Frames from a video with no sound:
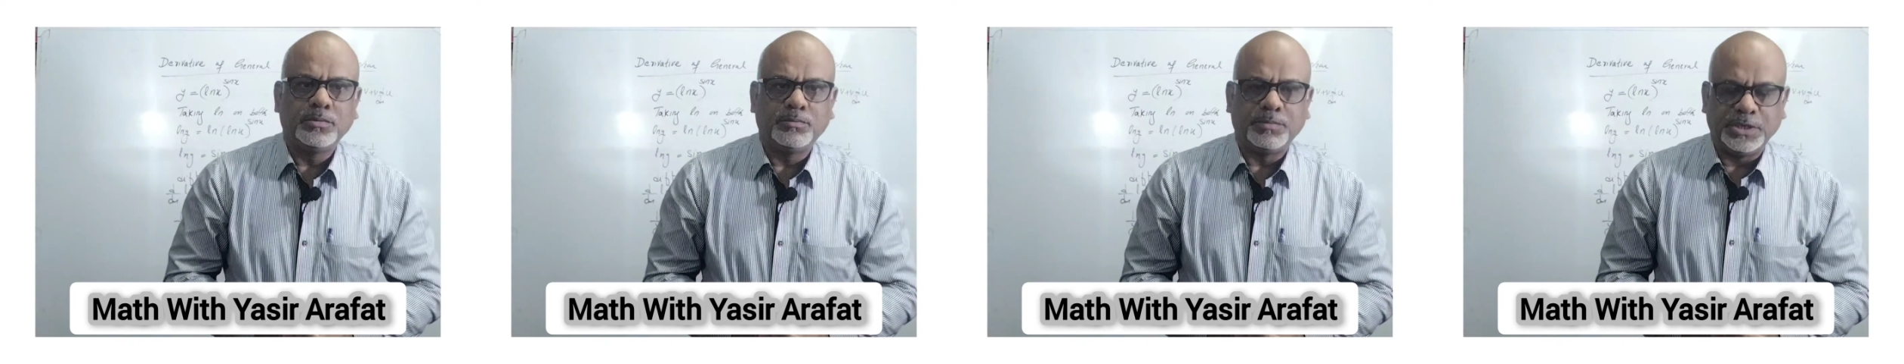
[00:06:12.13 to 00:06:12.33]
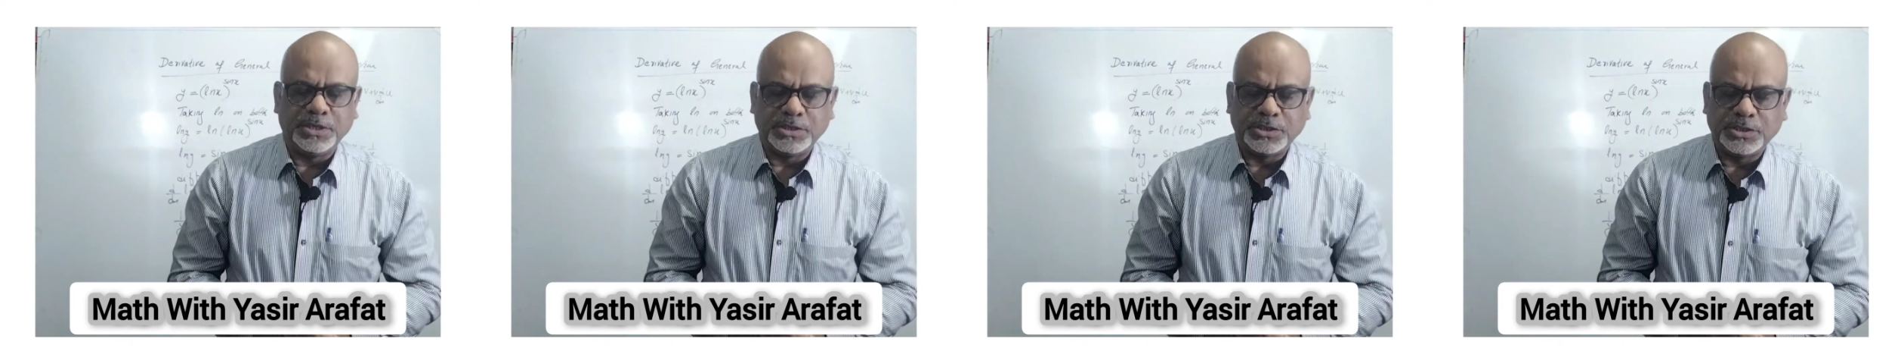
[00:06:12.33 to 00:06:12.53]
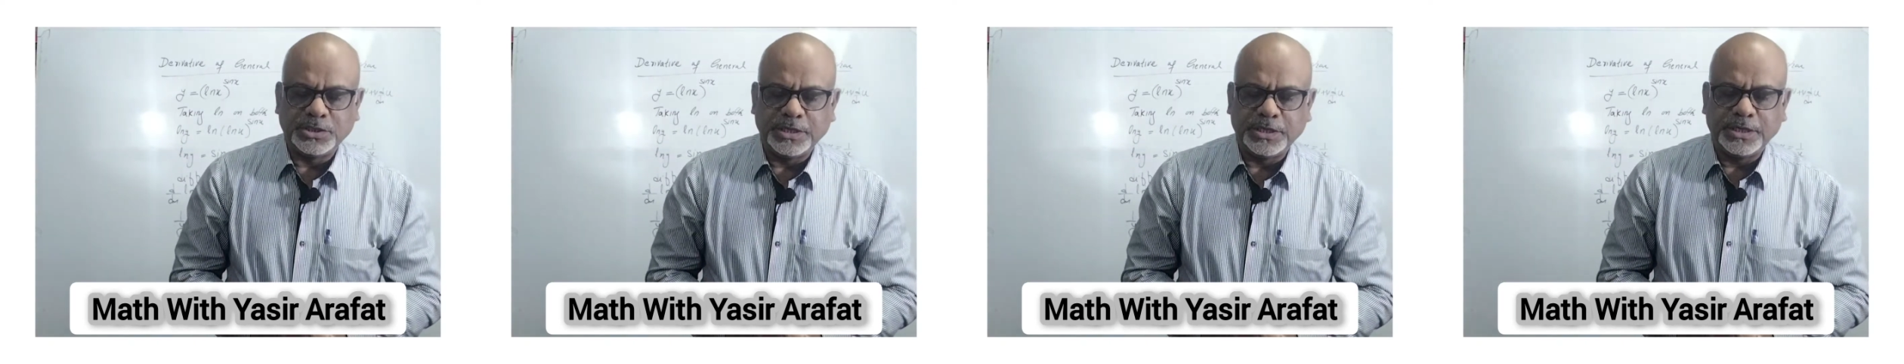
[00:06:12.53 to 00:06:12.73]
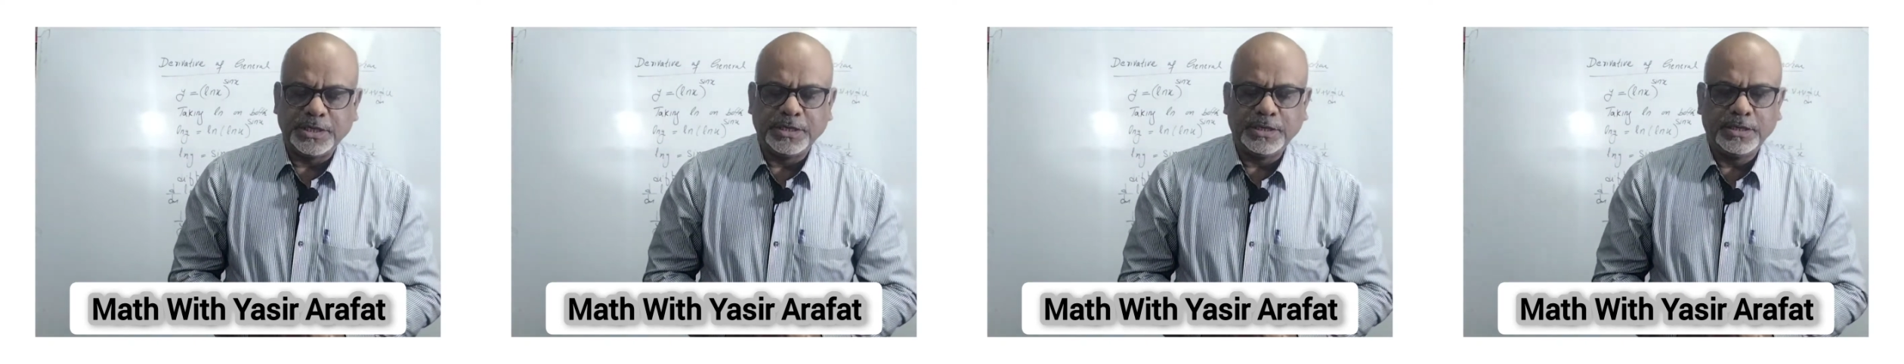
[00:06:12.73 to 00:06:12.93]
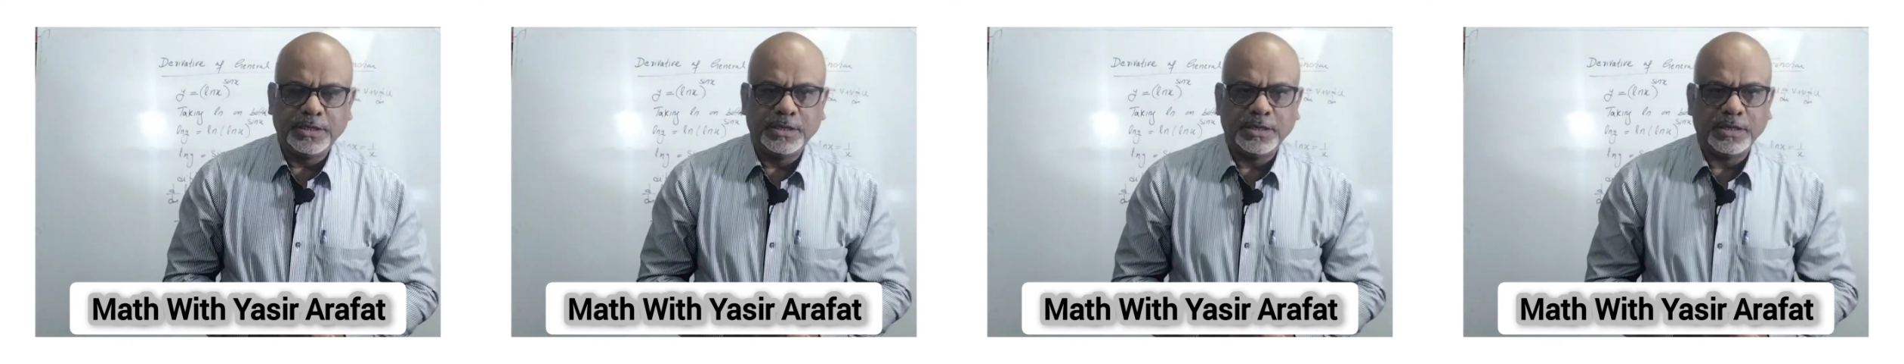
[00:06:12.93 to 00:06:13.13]
please share
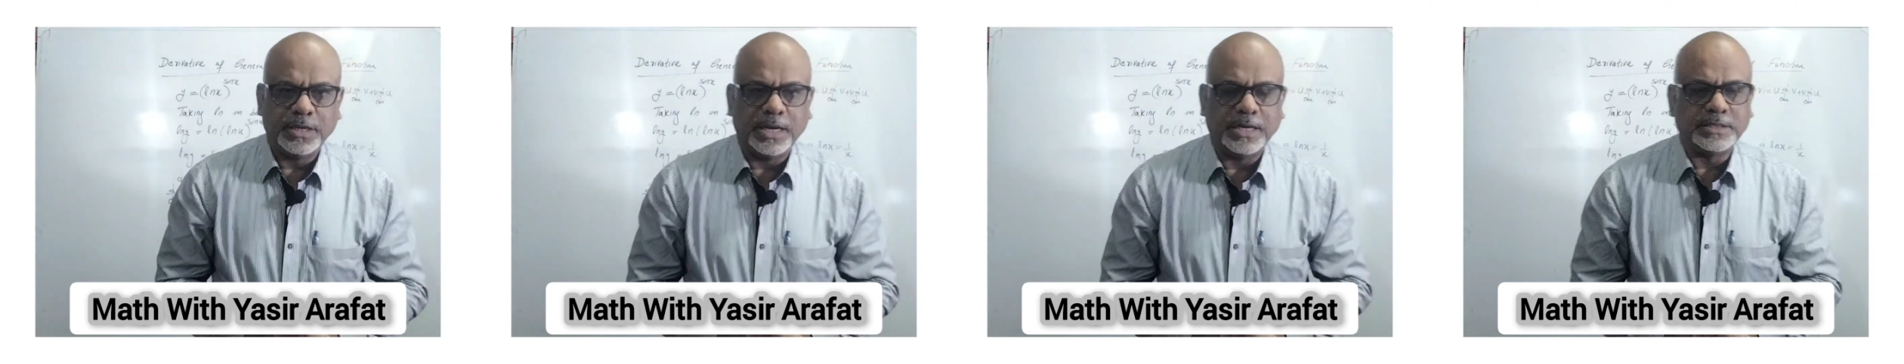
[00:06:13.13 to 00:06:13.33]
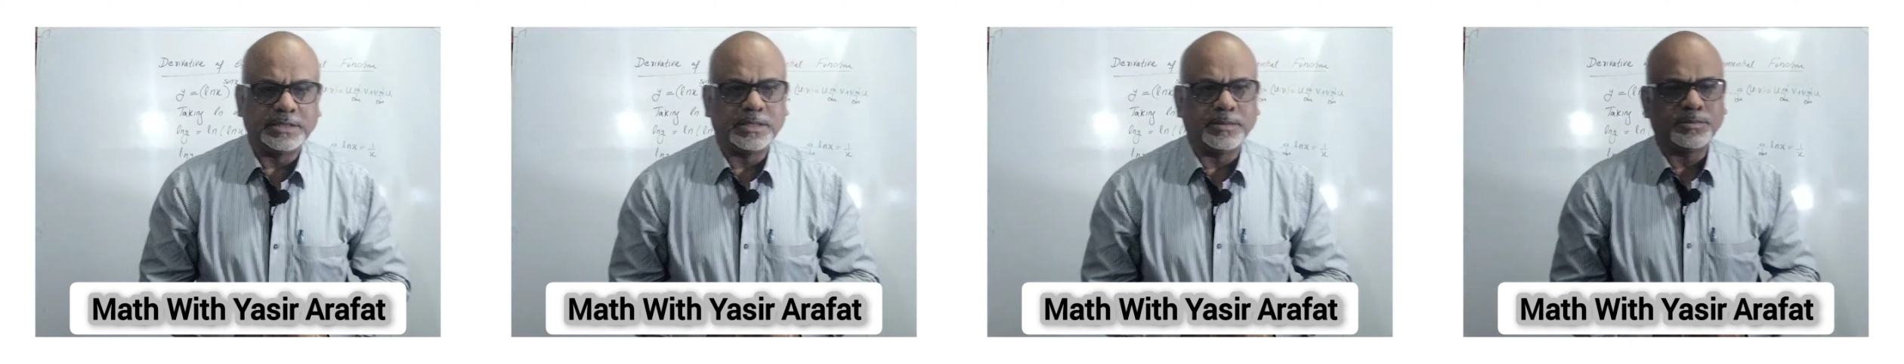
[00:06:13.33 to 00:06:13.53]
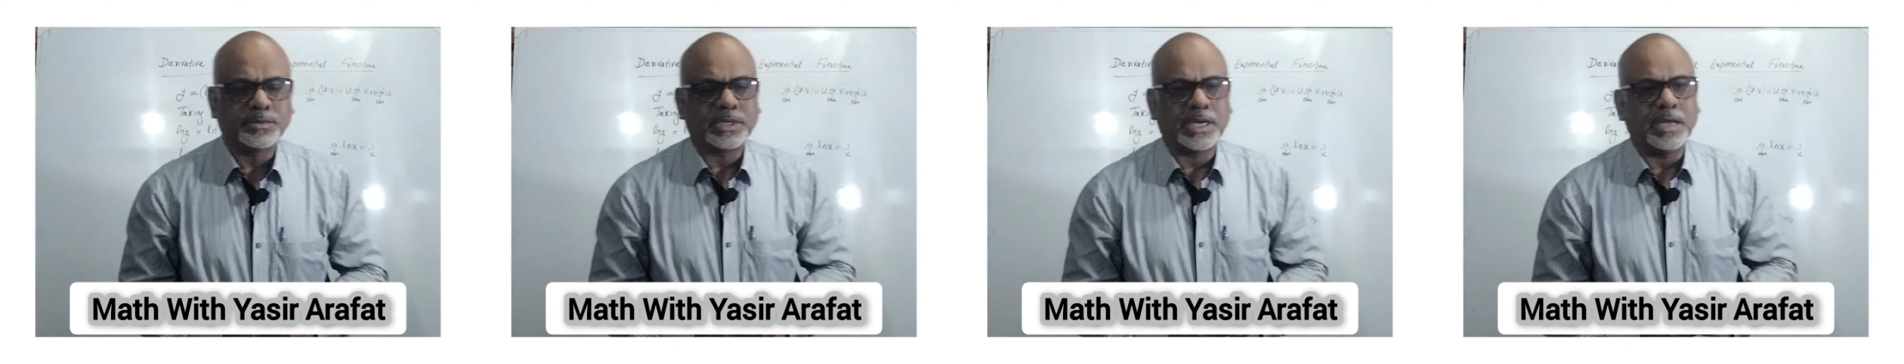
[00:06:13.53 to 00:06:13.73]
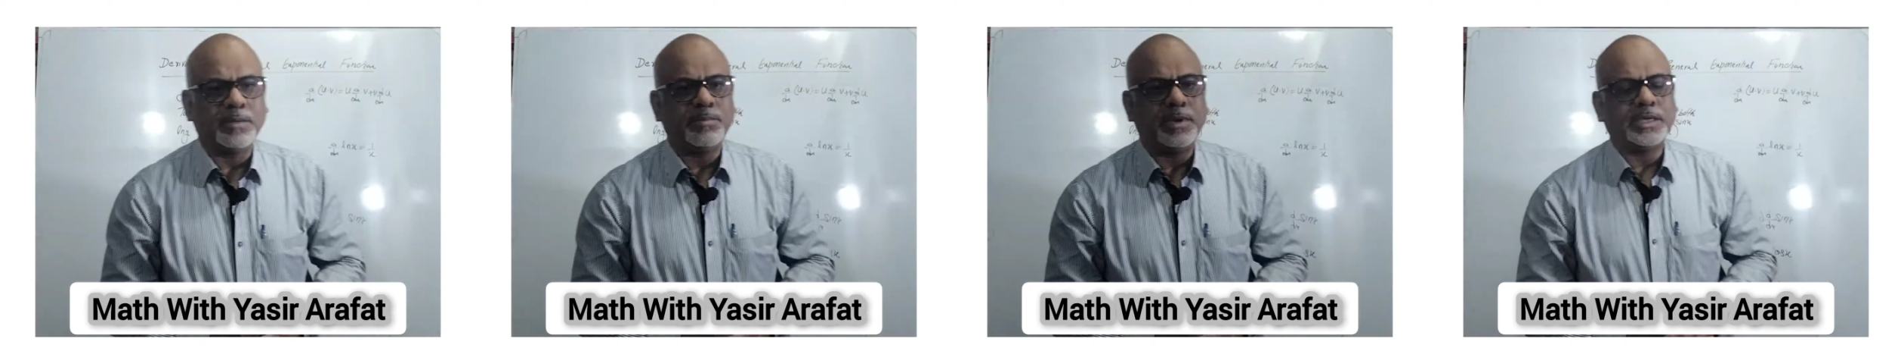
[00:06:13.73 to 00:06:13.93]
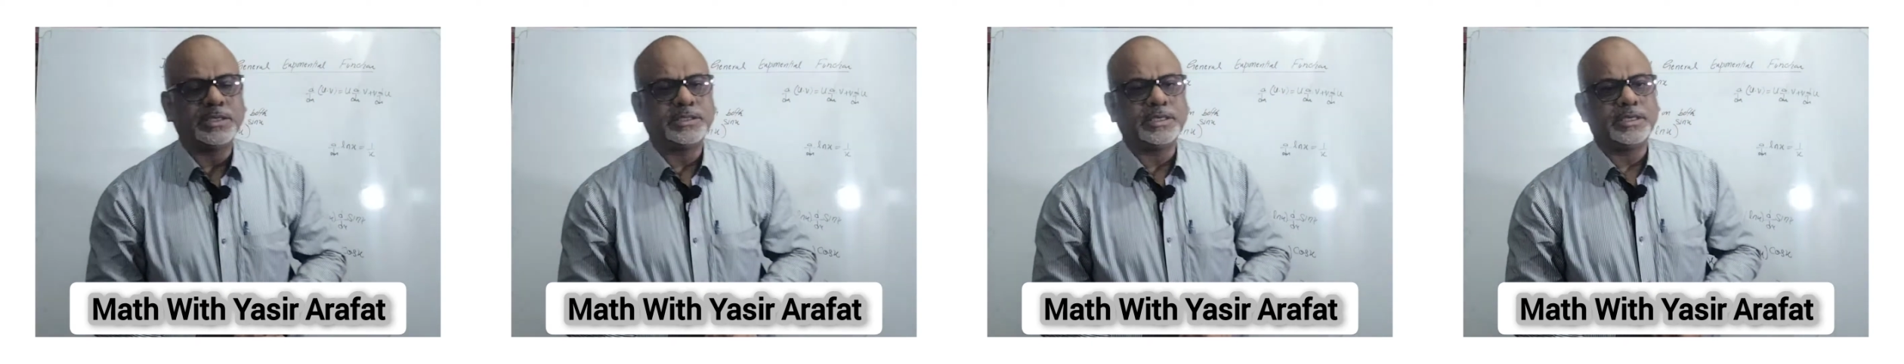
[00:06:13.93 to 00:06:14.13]
it and subscribe
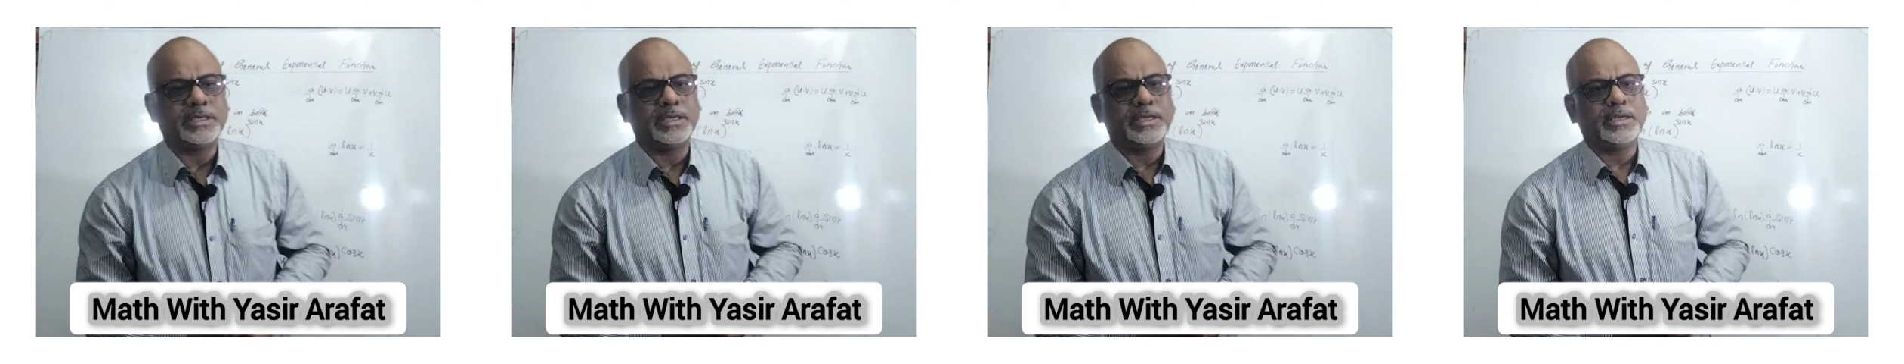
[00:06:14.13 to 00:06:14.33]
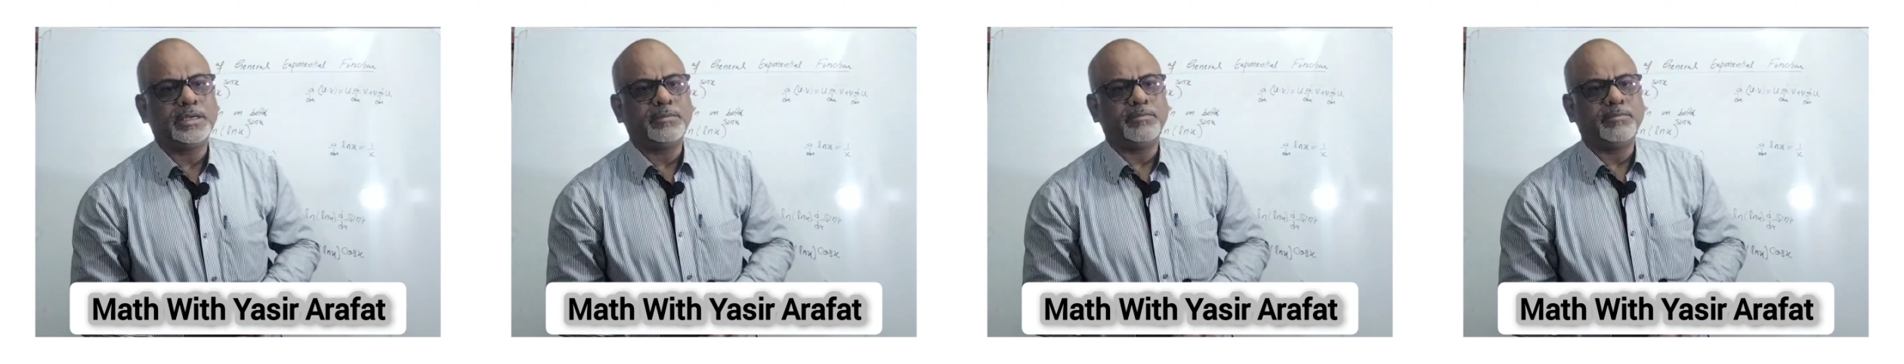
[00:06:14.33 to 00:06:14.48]
my channel